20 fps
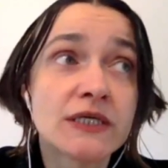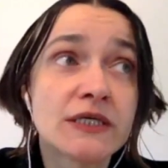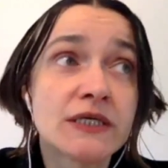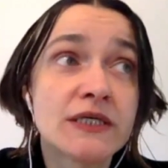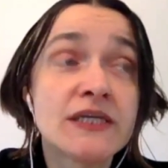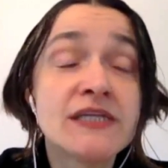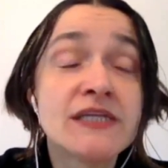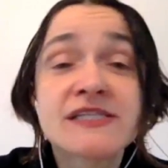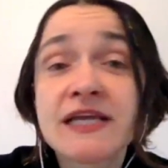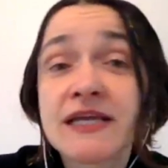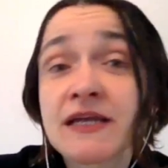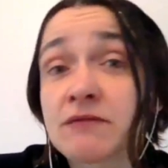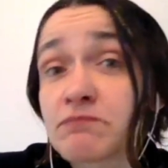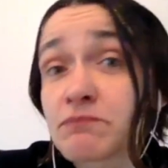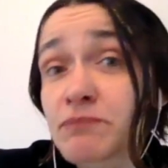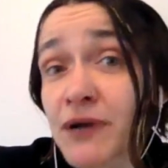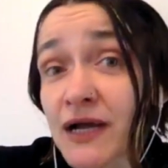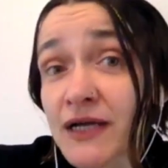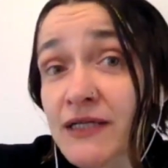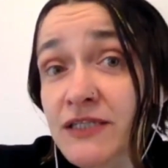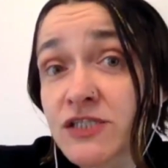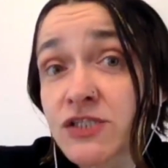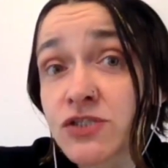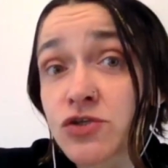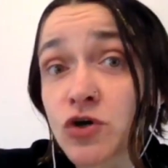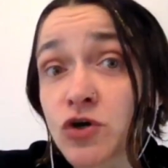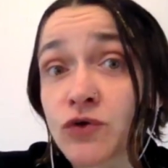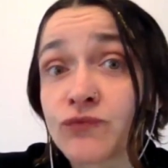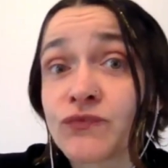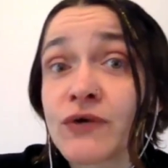is a practice
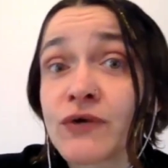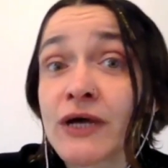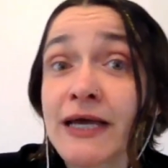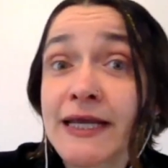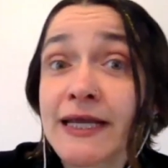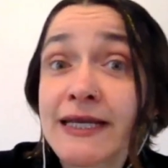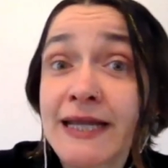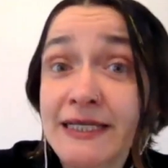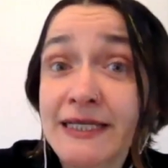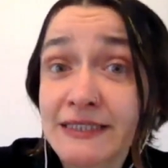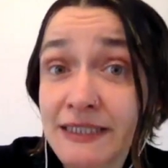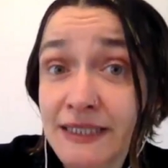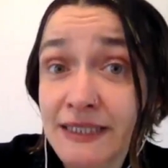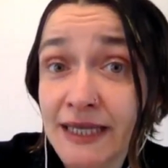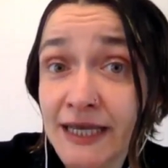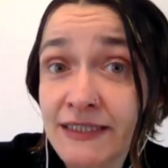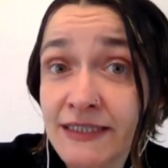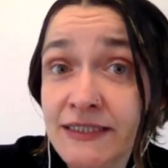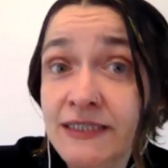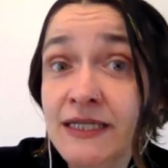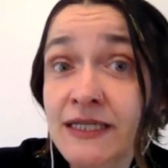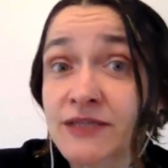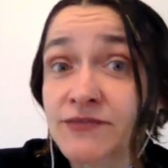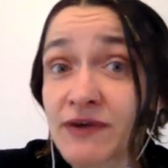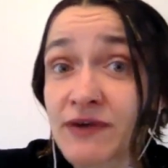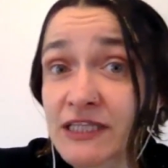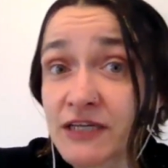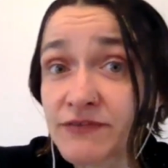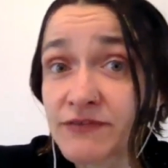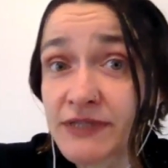of neti-neti in
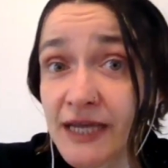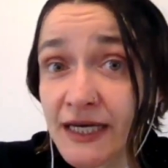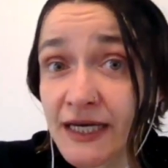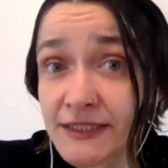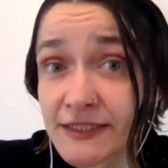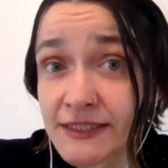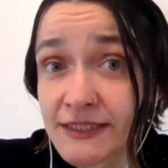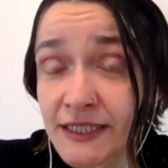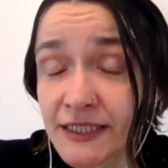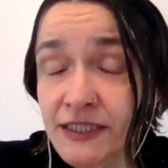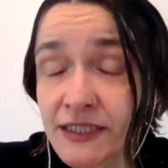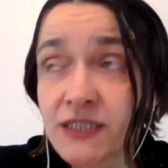Advaita Vedanta.